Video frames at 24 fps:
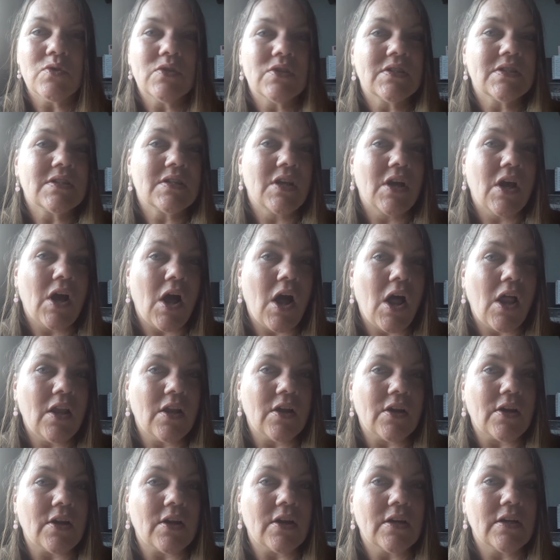
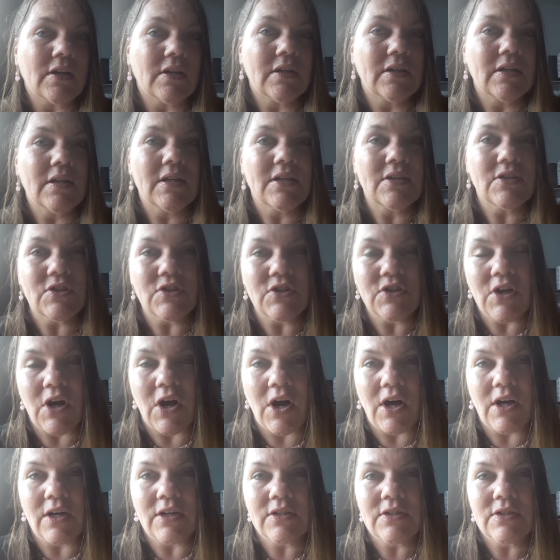
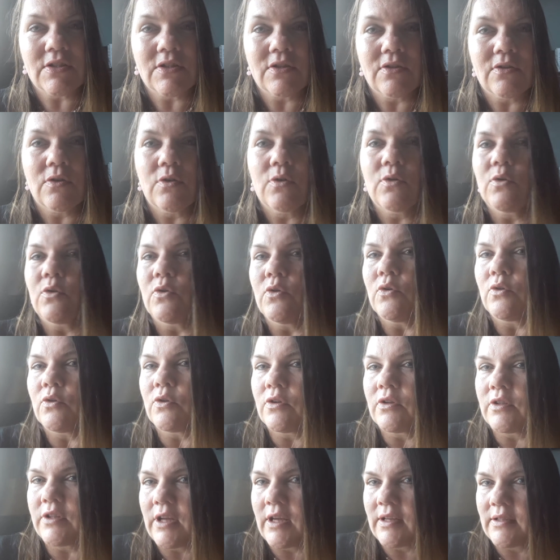
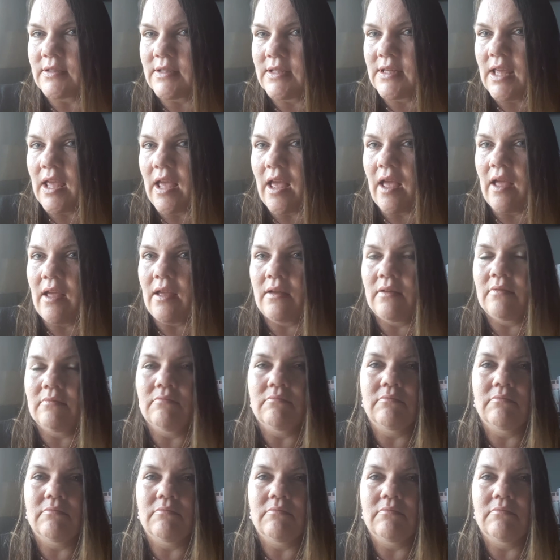scholar.google.ca,